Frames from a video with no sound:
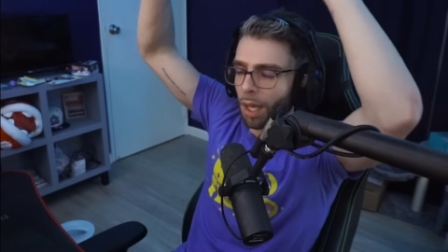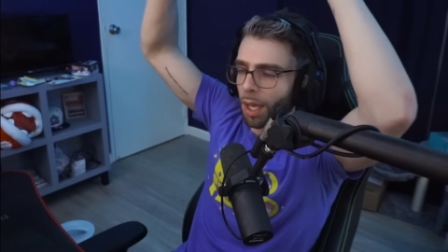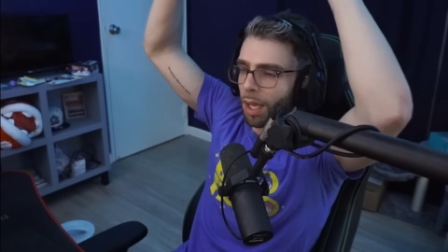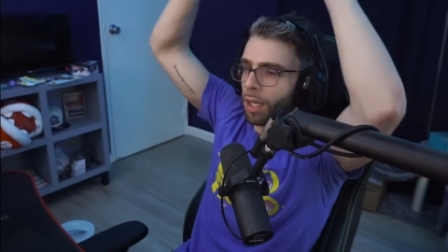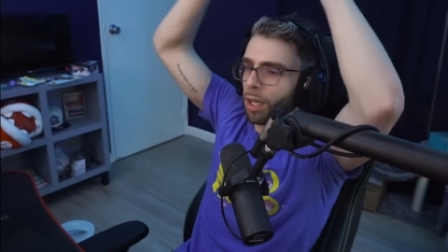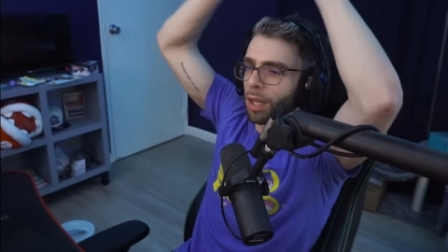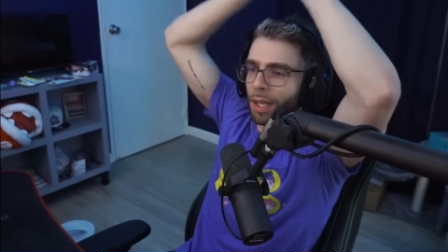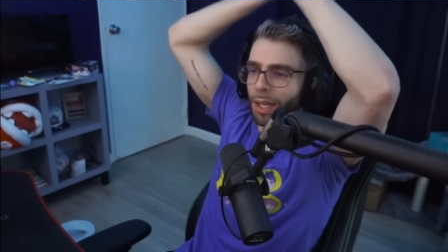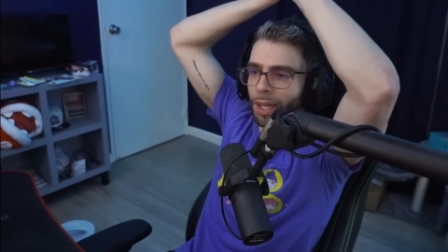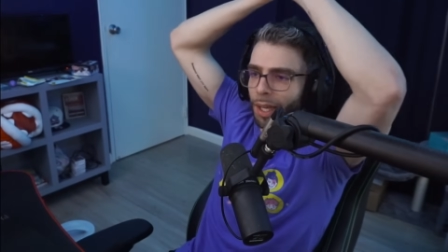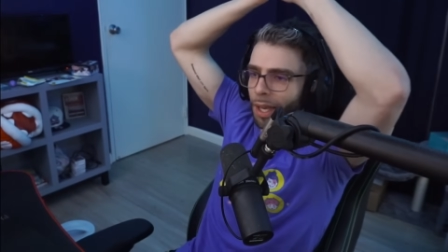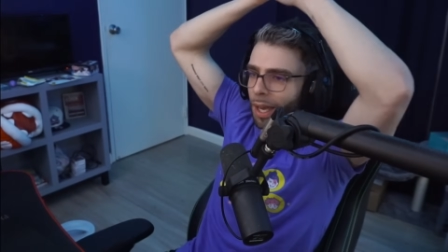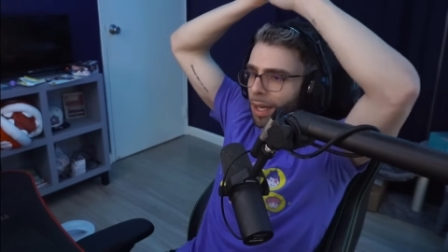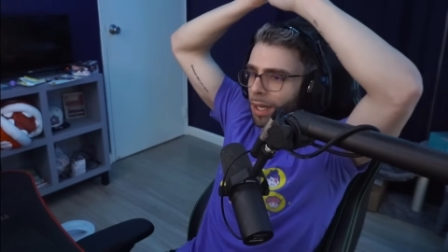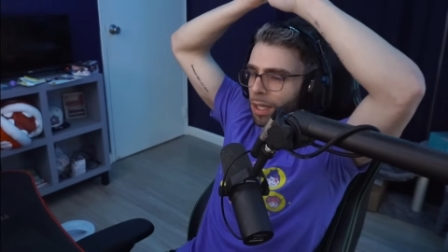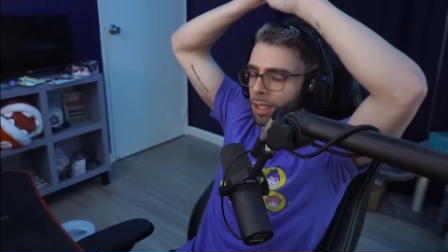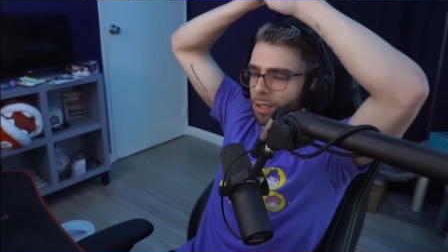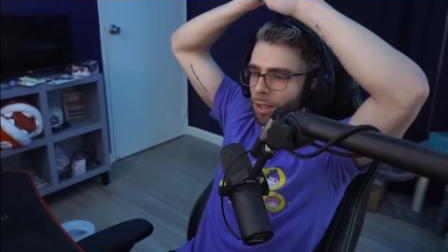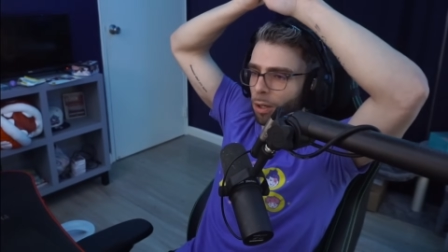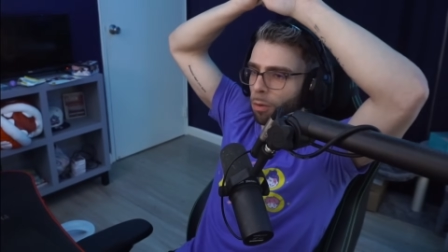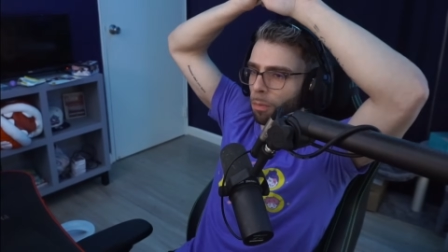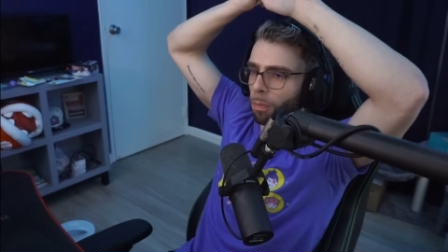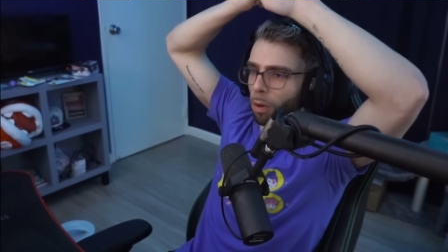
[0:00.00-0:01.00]
He could hit any
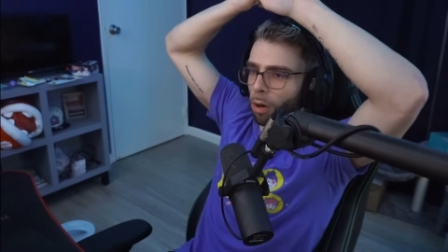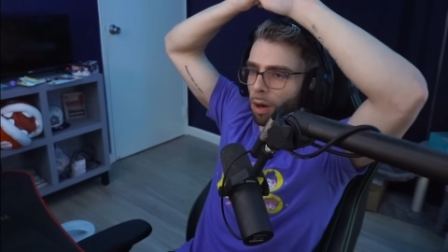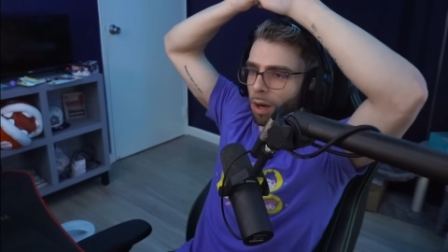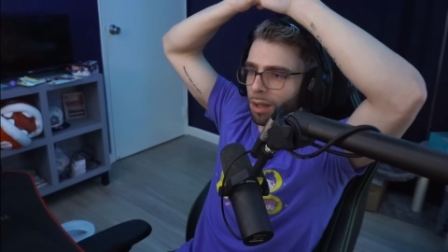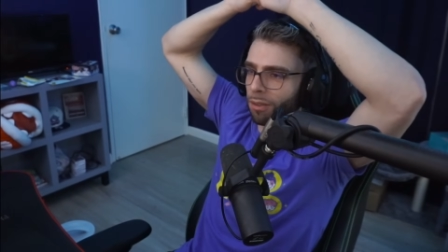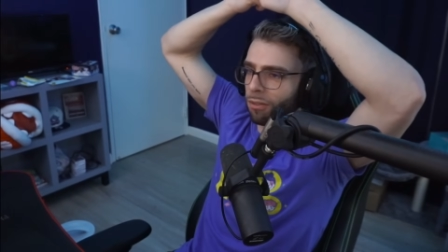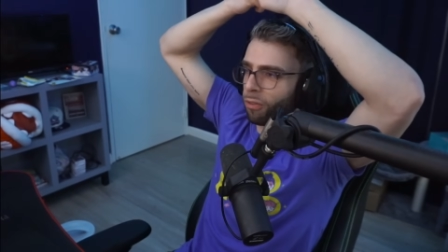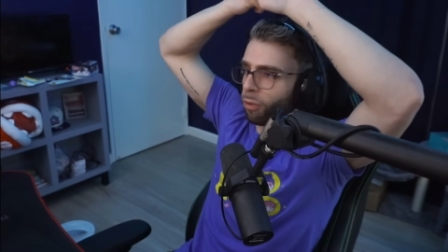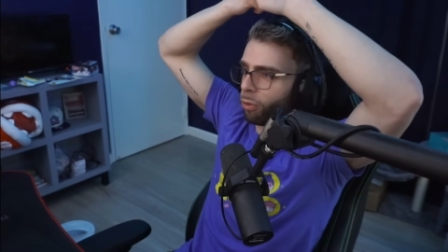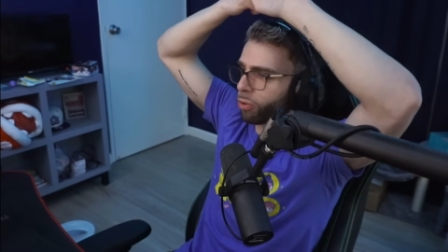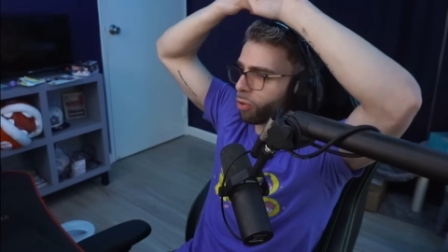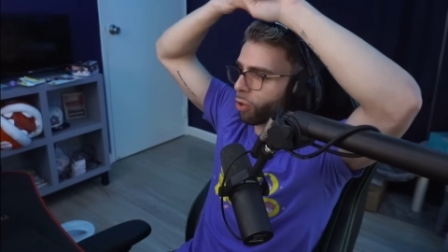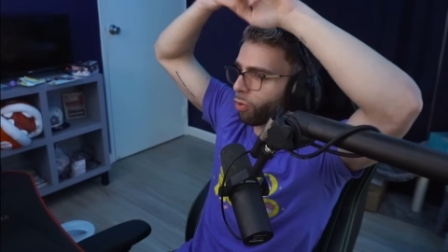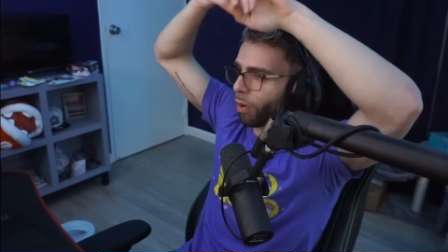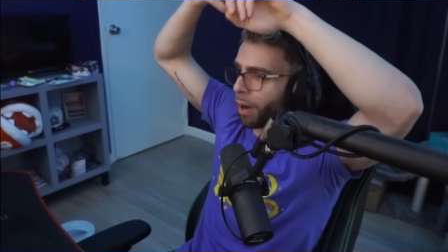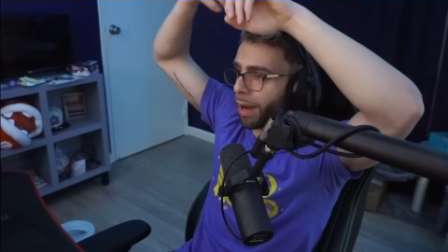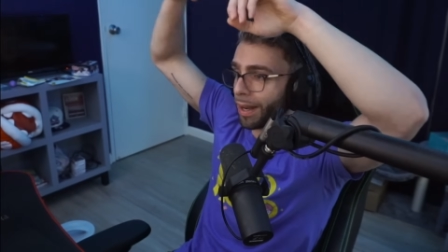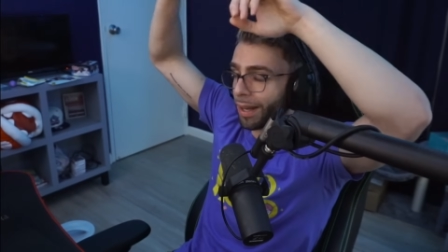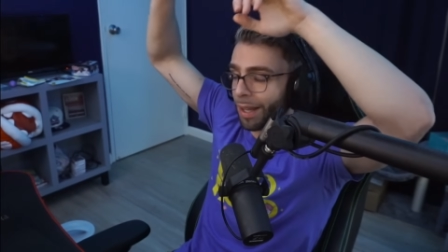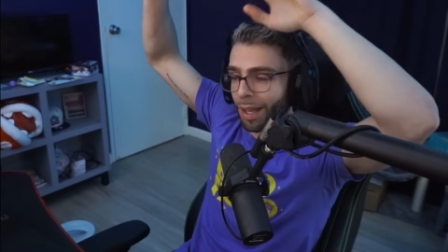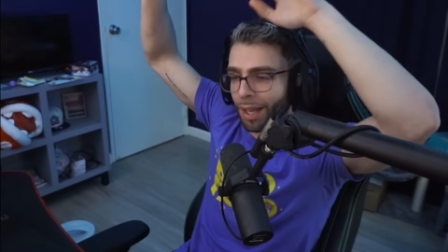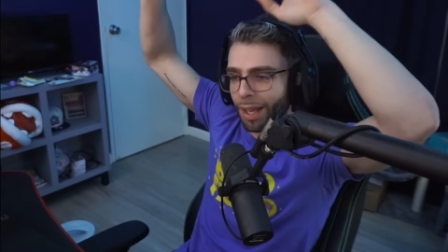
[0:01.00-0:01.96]
single park. It feels great.